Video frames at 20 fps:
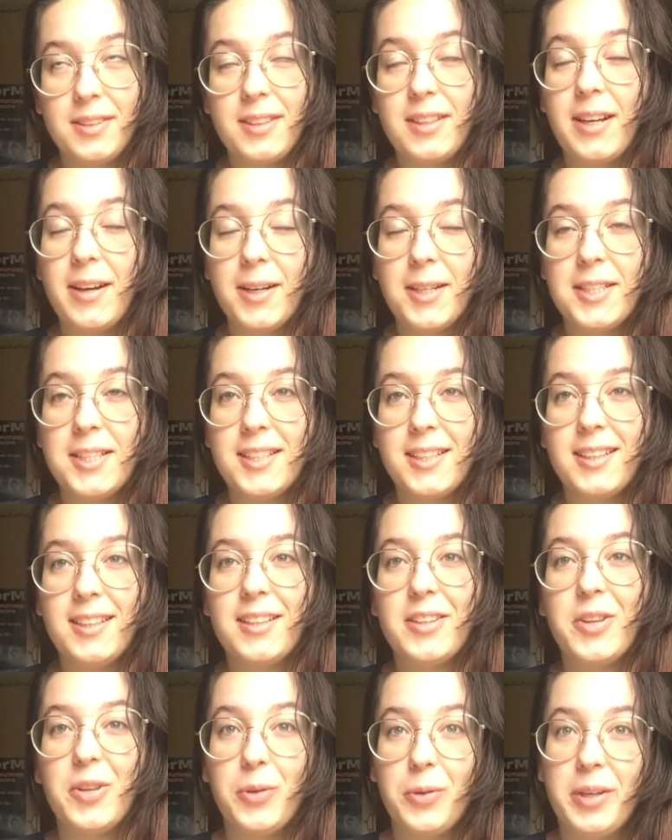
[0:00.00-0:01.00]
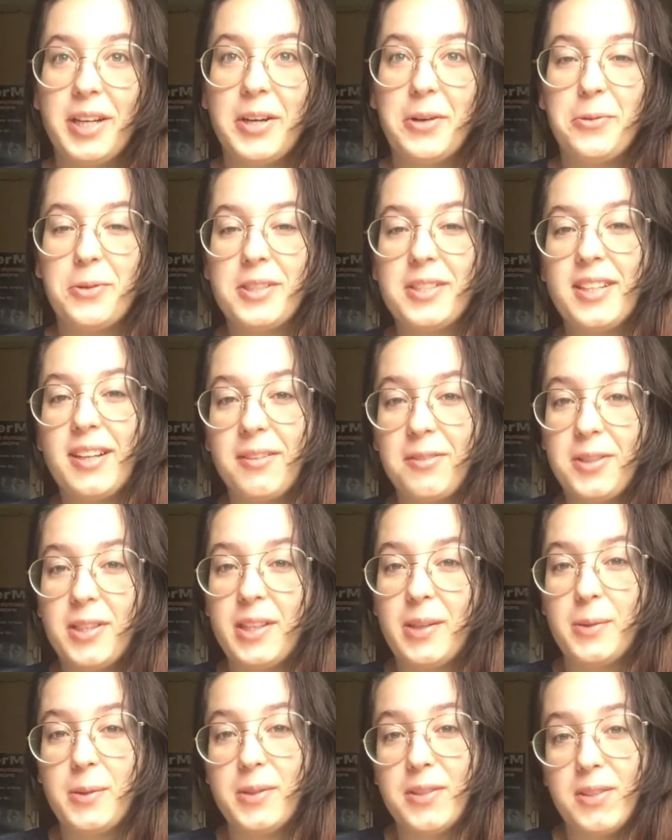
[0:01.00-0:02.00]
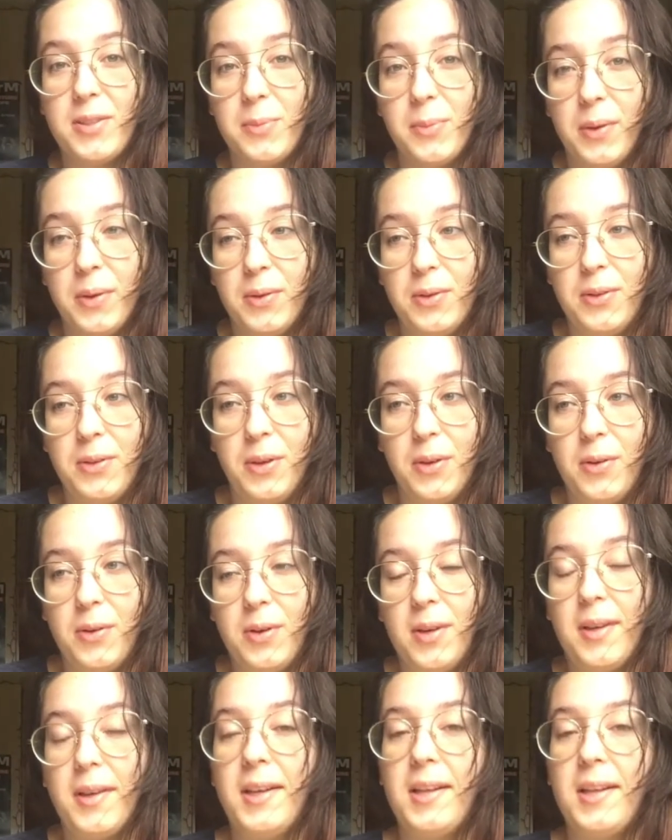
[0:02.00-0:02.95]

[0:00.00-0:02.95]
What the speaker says: No, actually, 3 hours after I was supposed to.